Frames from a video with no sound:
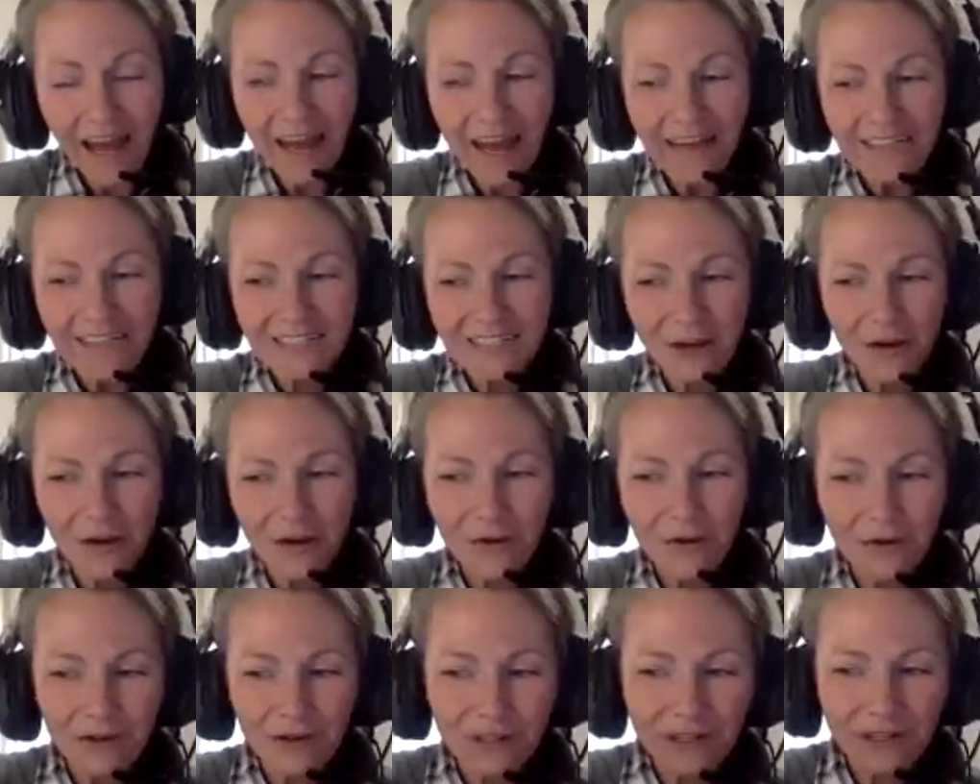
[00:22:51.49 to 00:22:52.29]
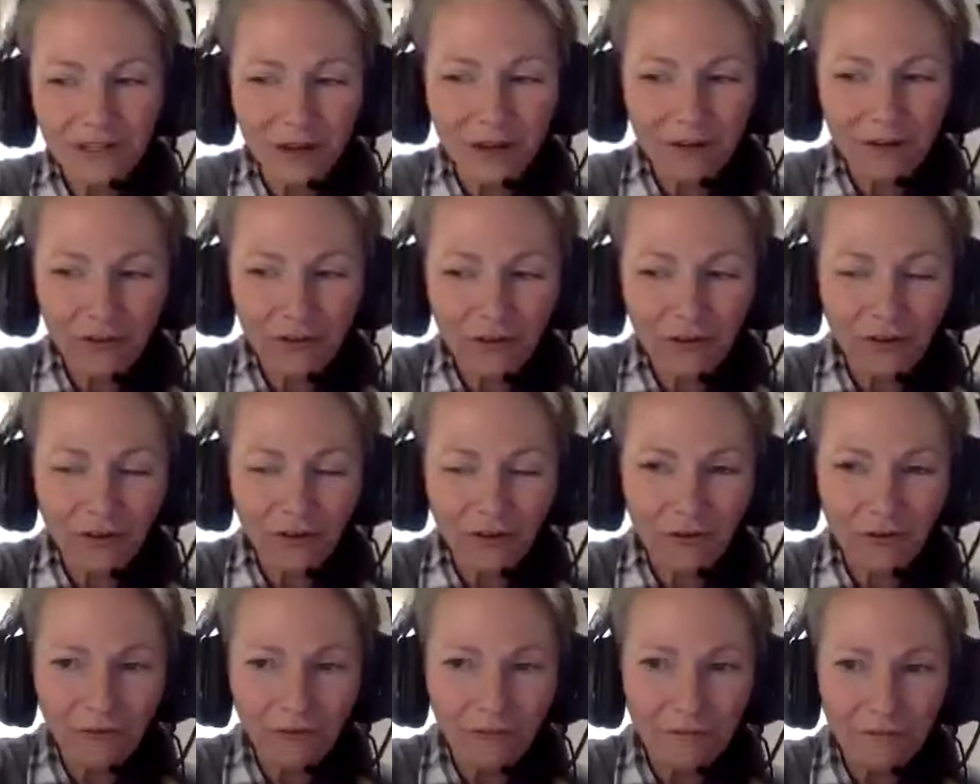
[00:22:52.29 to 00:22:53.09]
And so,
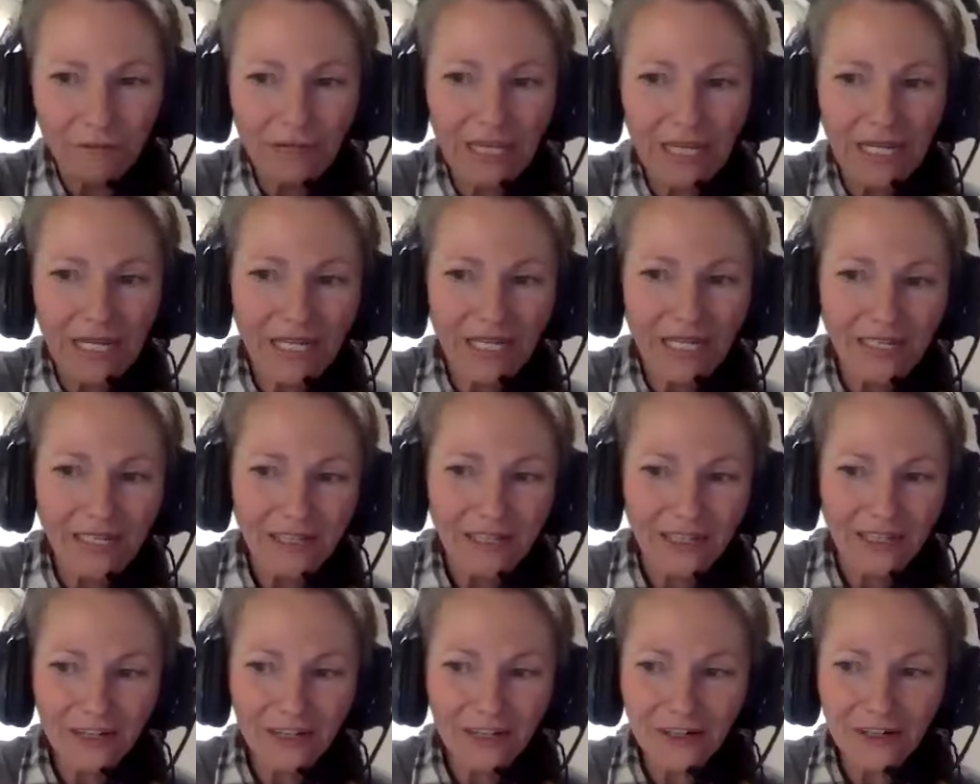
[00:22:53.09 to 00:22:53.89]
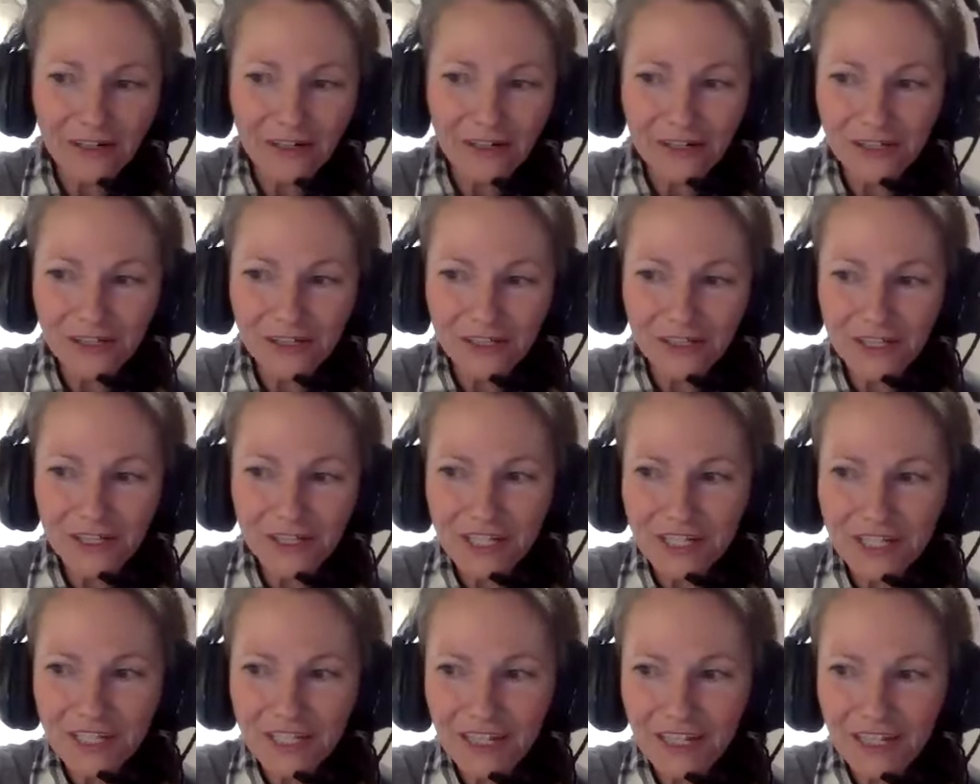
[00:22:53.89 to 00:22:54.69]
for many years,